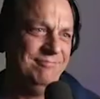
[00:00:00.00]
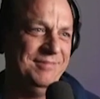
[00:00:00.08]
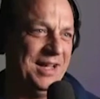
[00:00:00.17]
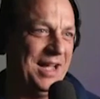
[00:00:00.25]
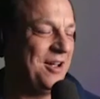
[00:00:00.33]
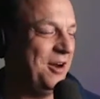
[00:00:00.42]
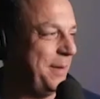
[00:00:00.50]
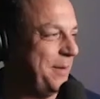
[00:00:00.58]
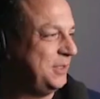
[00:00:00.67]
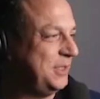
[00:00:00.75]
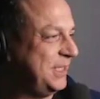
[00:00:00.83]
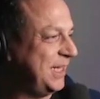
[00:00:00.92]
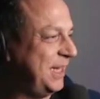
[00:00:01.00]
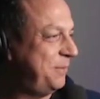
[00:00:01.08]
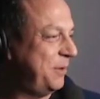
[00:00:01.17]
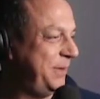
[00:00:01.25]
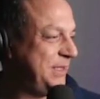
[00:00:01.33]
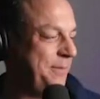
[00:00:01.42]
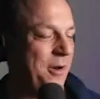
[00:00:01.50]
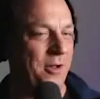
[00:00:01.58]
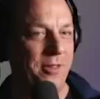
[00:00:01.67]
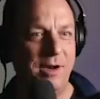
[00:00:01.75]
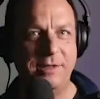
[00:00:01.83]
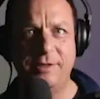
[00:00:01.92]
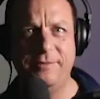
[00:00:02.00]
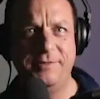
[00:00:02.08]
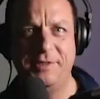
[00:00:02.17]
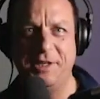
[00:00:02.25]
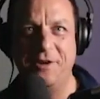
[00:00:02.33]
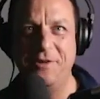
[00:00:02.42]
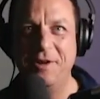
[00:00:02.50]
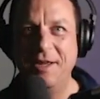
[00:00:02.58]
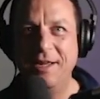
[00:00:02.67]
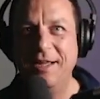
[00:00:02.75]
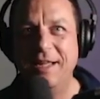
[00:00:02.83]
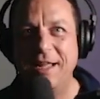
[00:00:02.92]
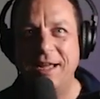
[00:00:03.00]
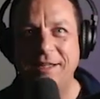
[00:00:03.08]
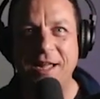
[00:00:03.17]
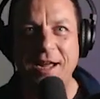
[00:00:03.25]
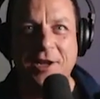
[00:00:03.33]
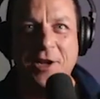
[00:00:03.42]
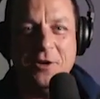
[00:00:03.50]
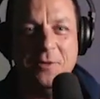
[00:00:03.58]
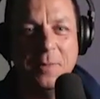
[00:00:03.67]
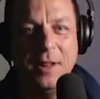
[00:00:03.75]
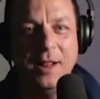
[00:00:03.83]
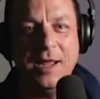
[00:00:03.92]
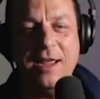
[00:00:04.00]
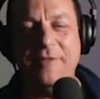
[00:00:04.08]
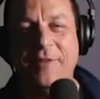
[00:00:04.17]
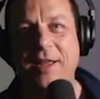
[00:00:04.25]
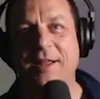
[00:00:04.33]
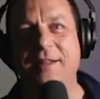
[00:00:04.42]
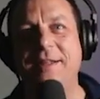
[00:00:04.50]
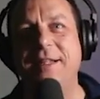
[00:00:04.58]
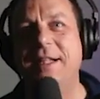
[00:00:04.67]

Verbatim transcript: I can't remember what she said, probably something along the lines of, so. I was like, I couldn't believe it.